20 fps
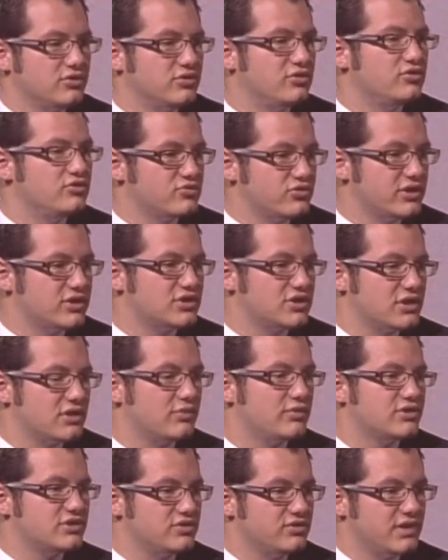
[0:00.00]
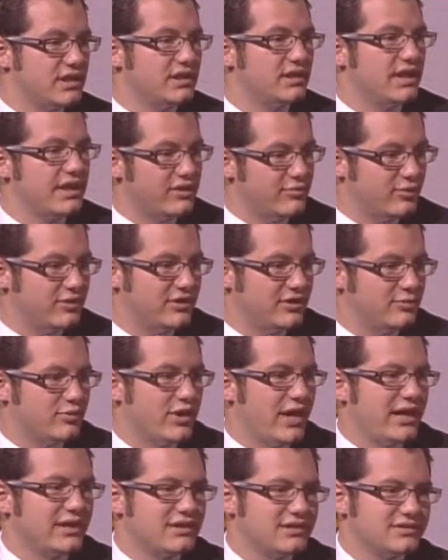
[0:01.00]
nutrition, which you then later put into
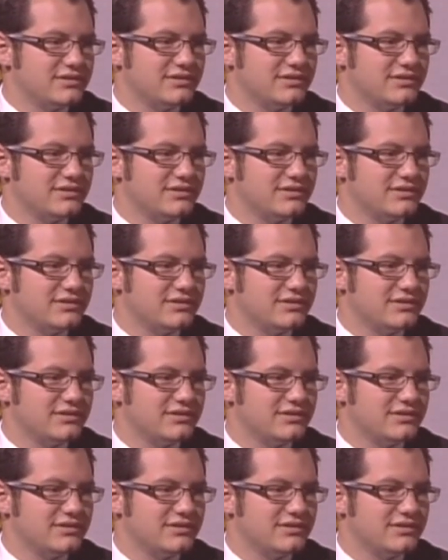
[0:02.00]
practice.